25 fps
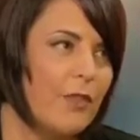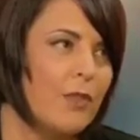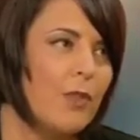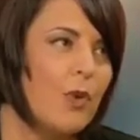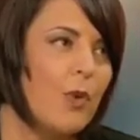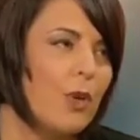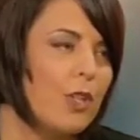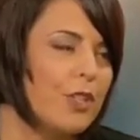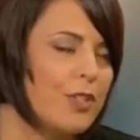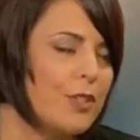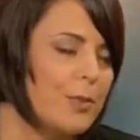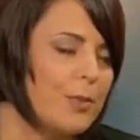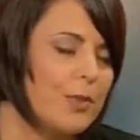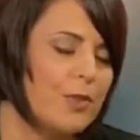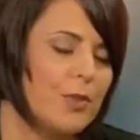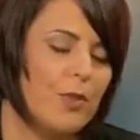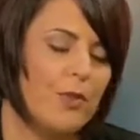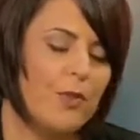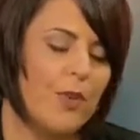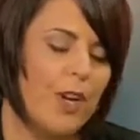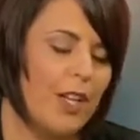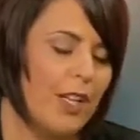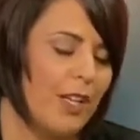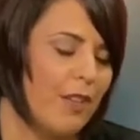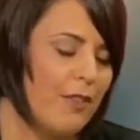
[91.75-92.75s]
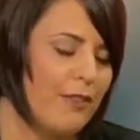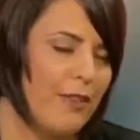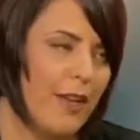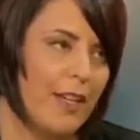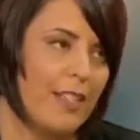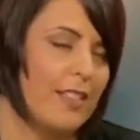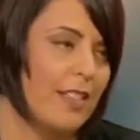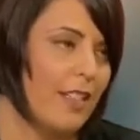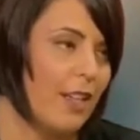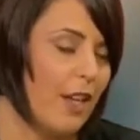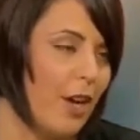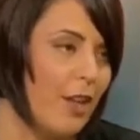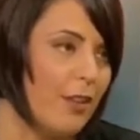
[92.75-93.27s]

of course it was already affecting